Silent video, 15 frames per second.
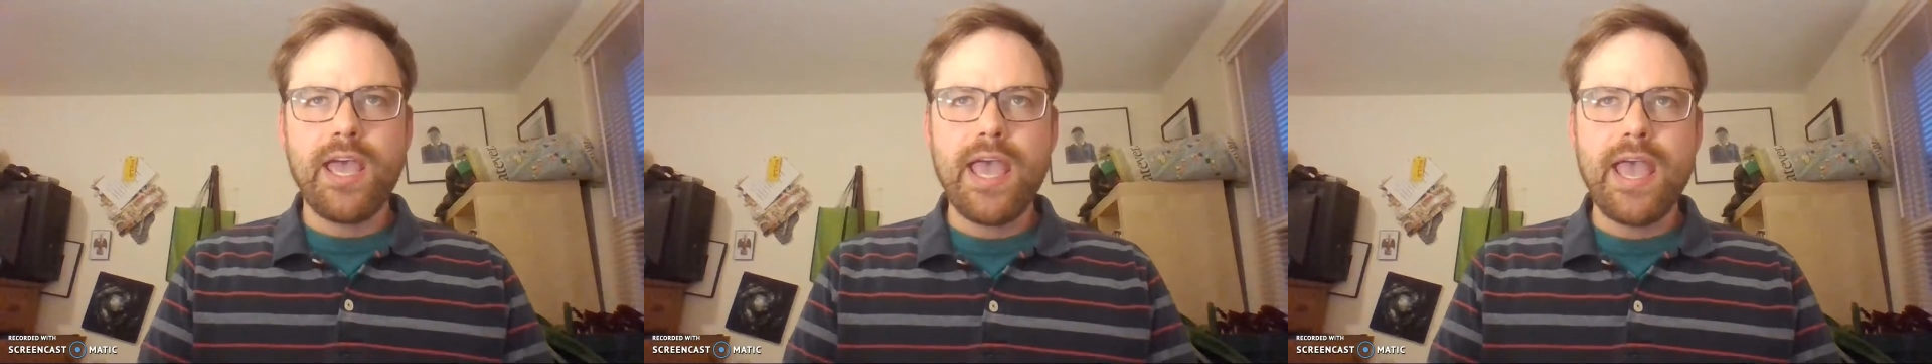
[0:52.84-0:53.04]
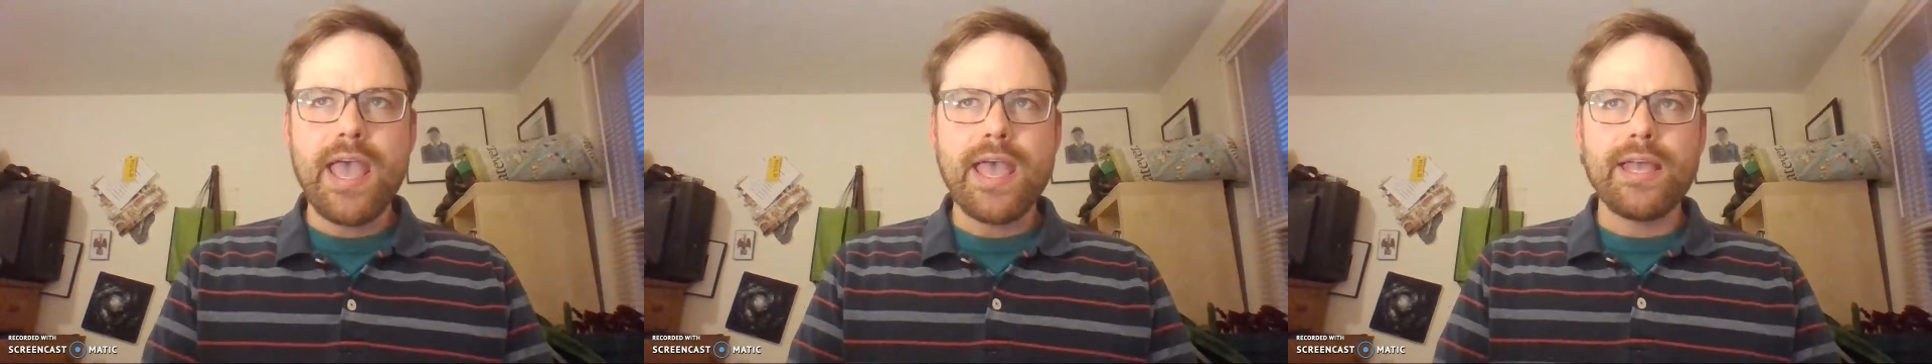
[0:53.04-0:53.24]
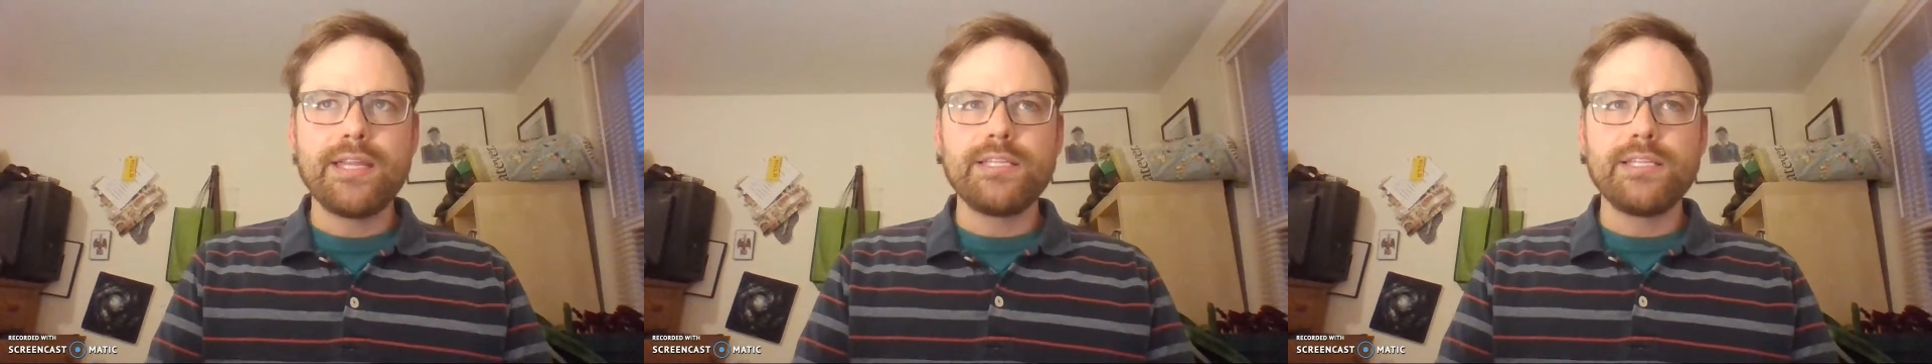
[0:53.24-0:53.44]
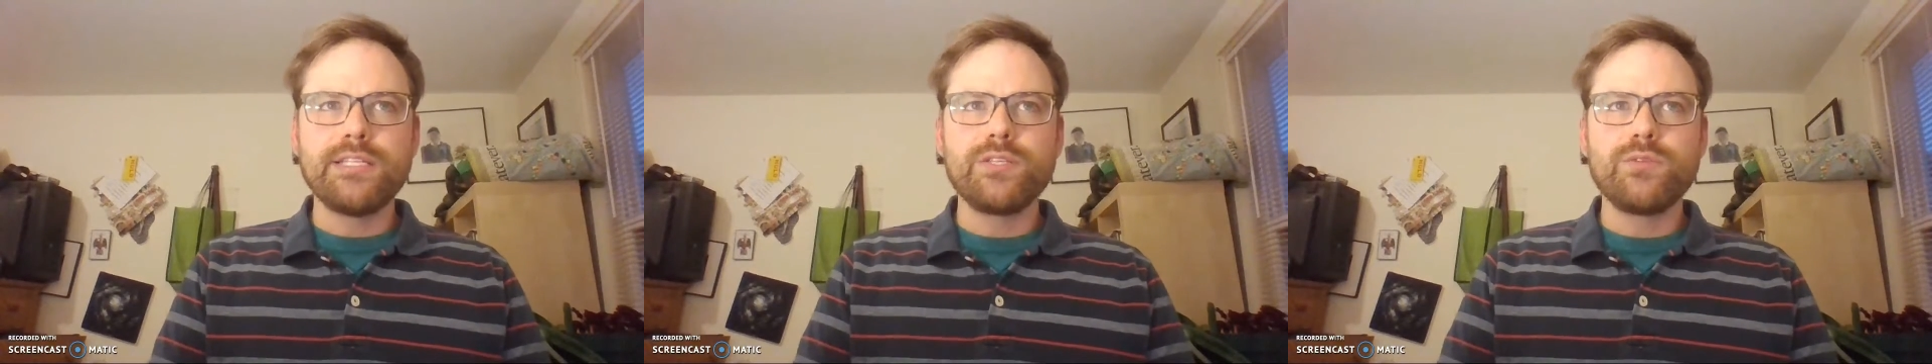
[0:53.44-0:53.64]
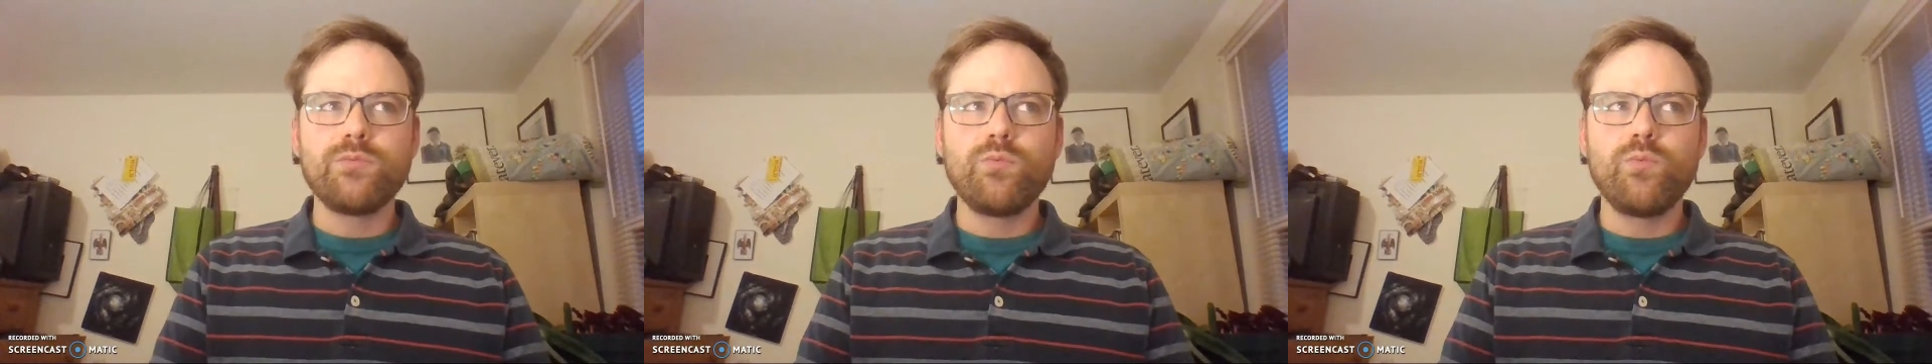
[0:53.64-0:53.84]

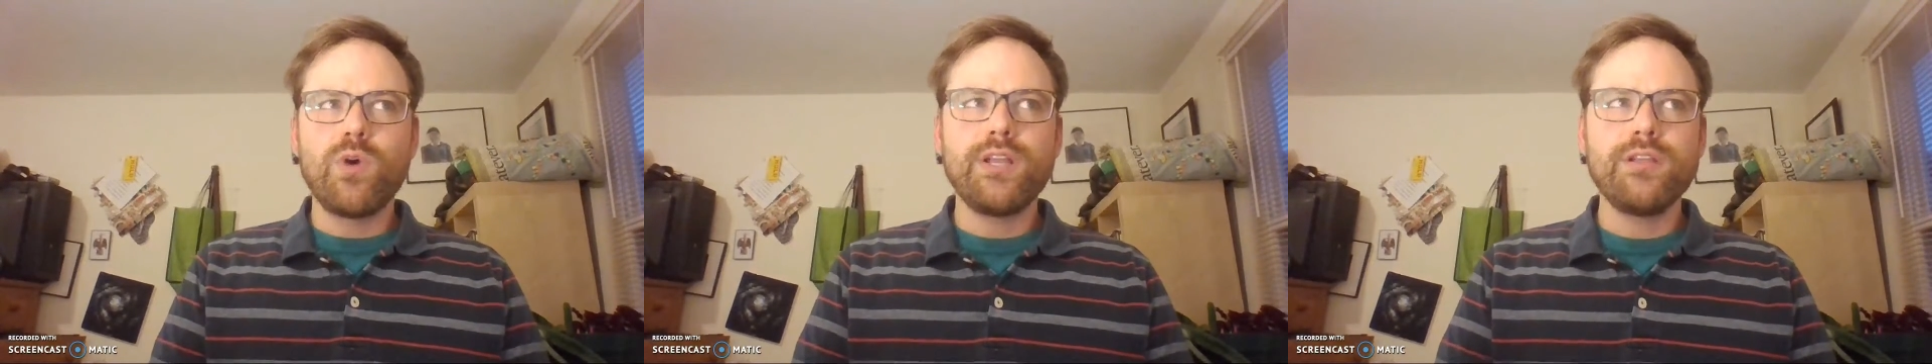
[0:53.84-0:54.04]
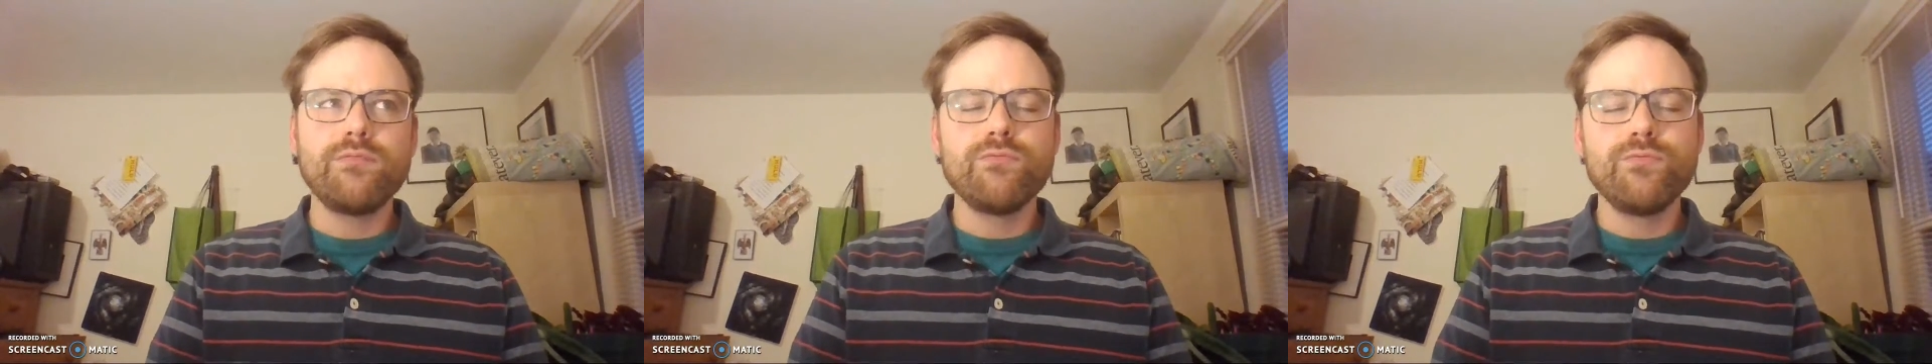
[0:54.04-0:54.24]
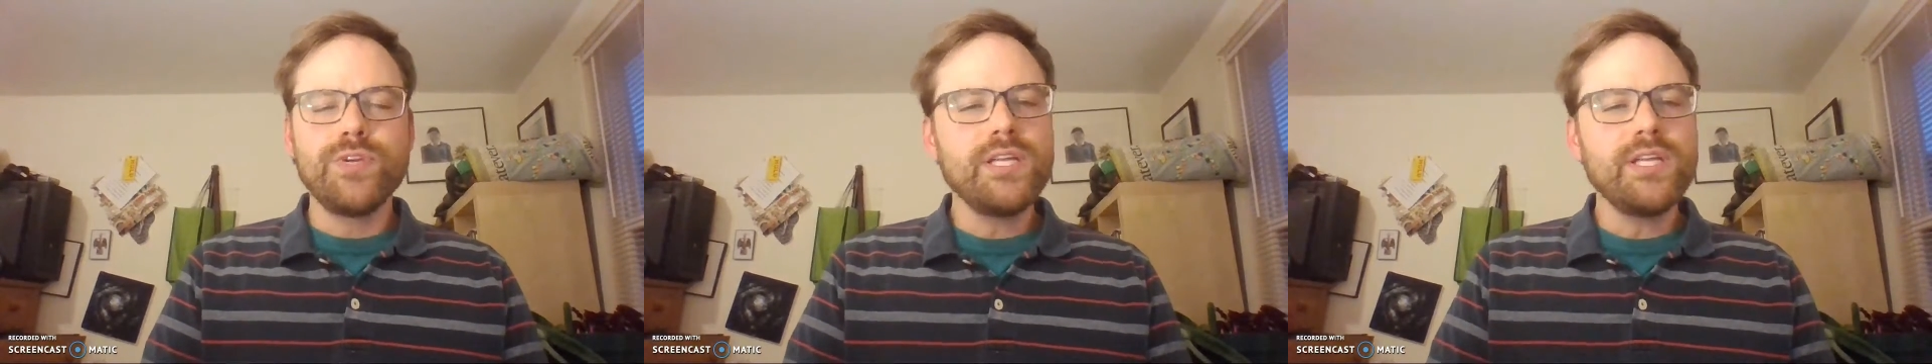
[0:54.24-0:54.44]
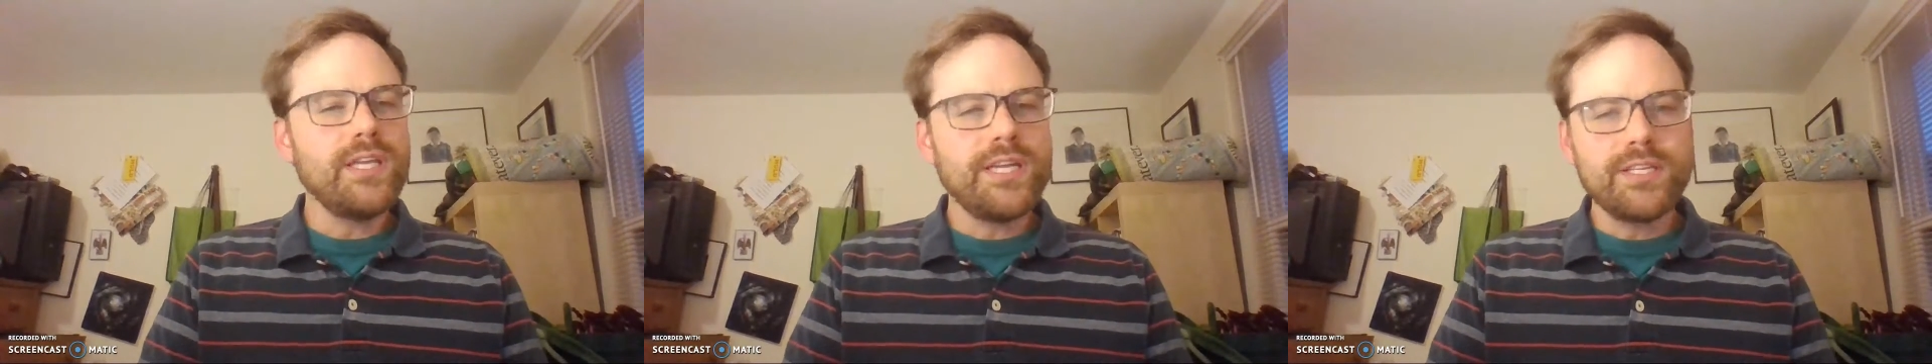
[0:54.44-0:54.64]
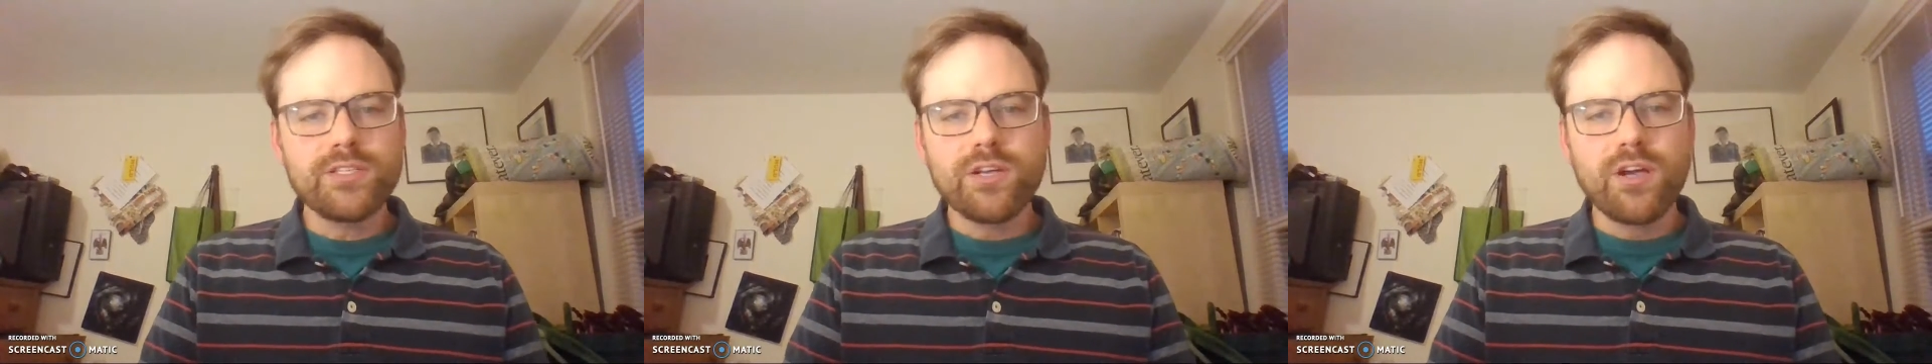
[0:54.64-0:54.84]
And what
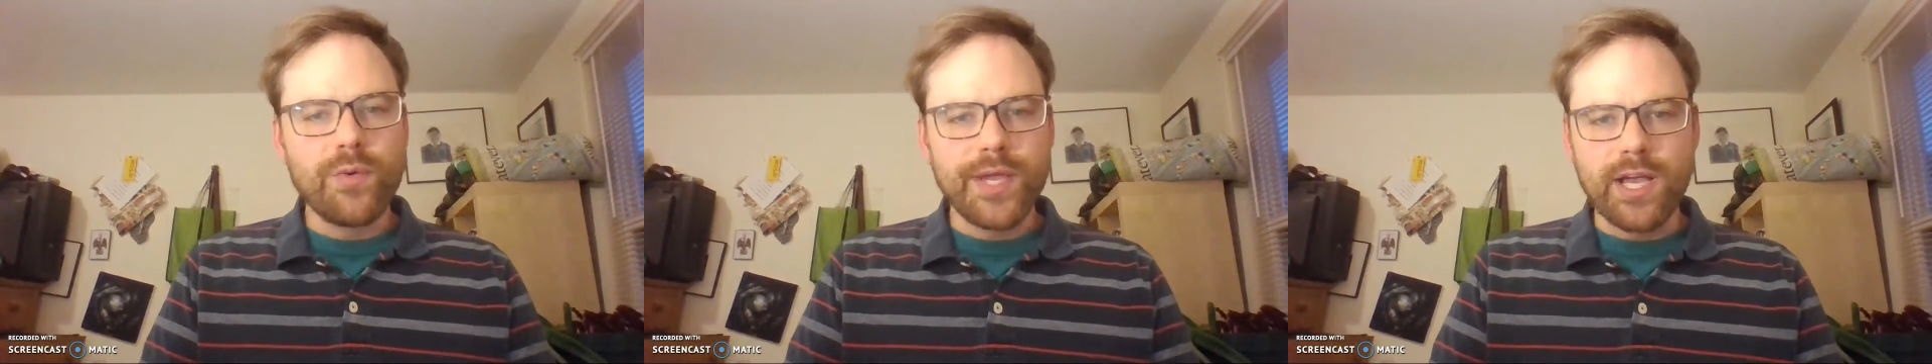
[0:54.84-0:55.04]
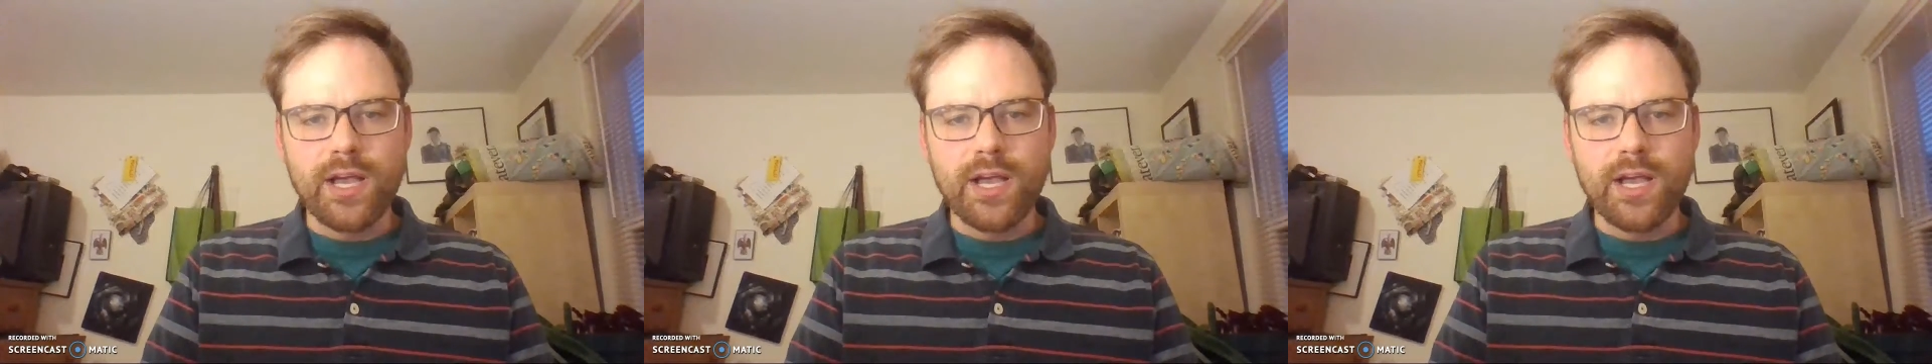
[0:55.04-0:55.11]
really is going